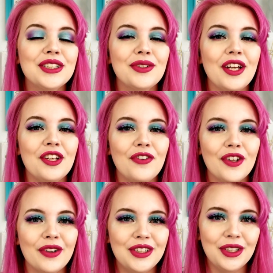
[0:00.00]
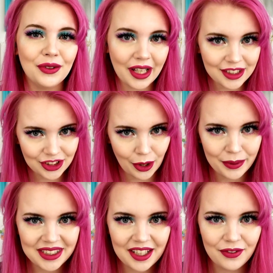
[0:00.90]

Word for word: so without any further ado, let's jump into the